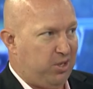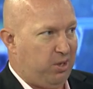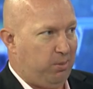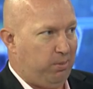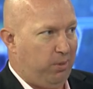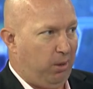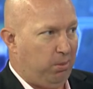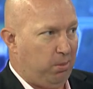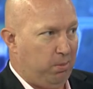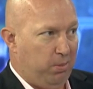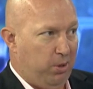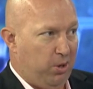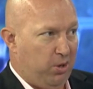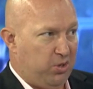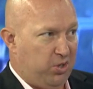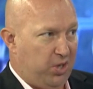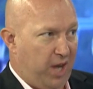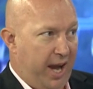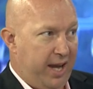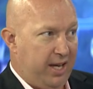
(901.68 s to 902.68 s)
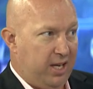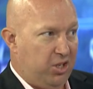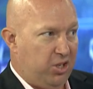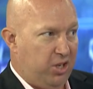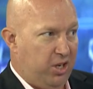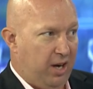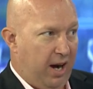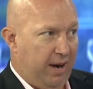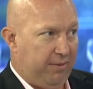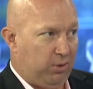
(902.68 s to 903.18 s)
in Melbourne per se
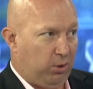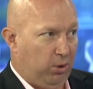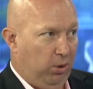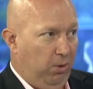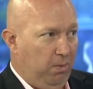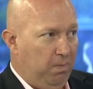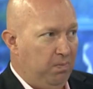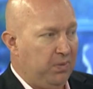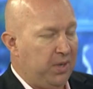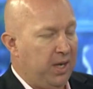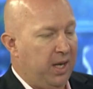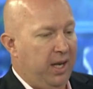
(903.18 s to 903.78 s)
this year after all.